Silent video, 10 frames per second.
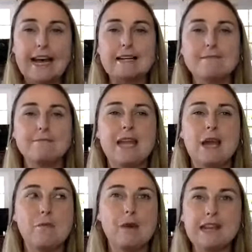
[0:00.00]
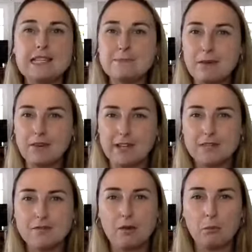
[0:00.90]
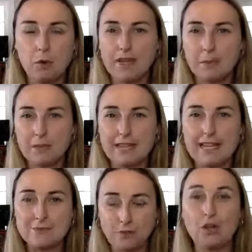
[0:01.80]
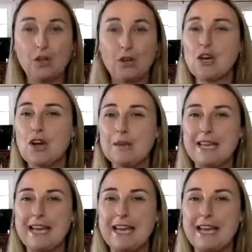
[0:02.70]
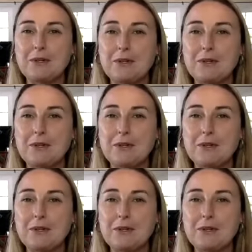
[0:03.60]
Now, in my experience from working with needs for a long time now,